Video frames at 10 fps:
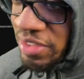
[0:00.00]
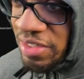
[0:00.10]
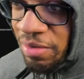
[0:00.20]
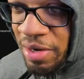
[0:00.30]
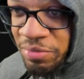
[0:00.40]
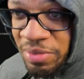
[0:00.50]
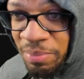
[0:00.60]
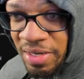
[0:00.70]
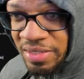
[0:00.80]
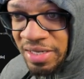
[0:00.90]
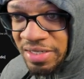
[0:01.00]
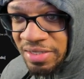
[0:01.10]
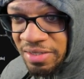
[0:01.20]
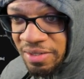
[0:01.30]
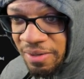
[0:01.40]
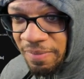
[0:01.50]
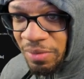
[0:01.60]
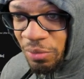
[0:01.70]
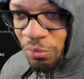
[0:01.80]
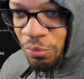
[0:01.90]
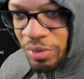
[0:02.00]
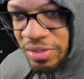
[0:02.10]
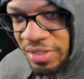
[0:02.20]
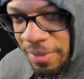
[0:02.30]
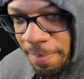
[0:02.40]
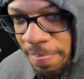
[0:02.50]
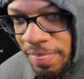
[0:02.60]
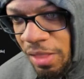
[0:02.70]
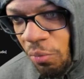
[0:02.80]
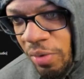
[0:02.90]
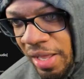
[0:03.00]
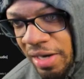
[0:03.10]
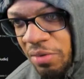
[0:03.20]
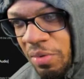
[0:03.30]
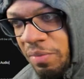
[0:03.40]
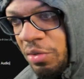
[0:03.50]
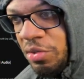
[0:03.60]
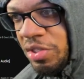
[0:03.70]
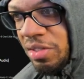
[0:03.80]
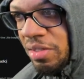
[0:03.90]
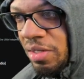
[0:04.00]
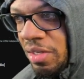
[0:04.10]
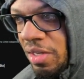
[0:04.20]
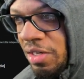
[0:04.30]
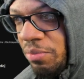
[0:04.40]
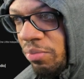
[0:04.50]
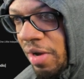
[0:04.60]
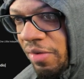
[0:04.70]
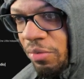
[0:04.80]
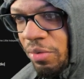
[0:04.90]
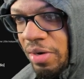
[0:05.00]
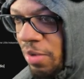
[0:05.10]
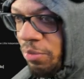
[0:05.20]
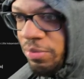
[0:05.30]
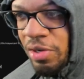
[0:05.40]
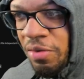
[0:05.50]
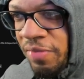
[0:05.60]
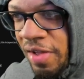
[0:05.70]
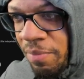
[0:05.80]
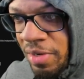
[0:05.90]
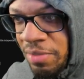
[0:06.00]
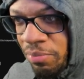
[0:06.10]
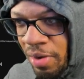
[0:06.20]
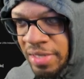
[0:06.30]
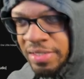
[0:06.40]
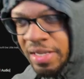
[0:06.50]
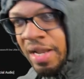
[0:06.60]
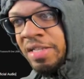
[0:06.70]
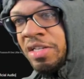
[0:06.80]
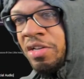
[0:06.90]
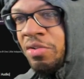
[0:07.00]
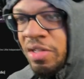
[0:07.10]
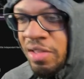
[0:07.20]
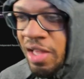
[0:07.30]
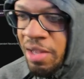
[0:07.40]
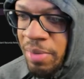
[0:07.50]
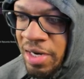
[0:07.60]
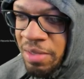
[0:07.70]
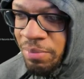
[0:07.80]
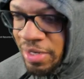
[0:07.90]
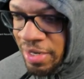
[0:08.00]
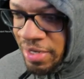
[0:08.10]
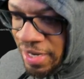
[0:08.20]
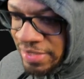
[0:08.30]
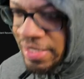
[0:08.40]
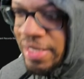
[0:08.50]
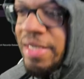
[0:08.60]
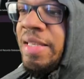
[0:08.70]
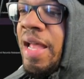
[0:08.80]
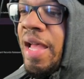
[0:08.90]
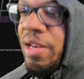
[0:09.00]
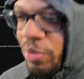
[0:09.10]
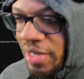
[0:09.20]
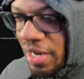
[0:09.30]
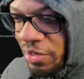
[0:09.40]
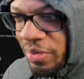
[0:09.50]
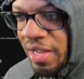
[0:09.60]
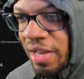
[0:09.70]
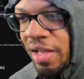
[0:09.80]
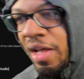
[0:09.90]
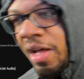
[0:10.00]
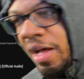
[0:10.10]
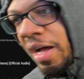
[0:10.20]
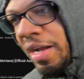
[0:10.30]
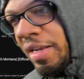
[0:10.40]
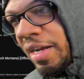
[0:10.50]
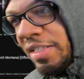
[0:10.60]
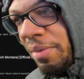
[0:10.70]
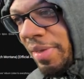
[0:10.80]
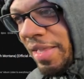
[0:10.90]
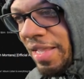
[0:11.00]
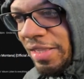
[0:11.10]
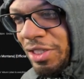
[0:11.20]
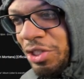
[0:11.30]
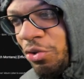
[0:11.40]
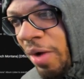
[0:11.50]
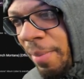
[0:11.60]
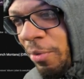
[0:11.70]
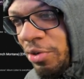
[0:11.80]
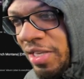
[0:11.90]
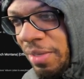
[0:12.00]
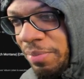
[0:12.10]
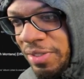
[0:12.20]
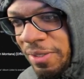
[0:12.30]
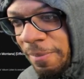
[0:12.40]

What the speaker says: That was a meditation. The reality revolution. Prior for 35 minutes, Brian Scott, I see you doing your thing, buddy, but not tonight. We're not doing that. All right, next up, English grammar tips.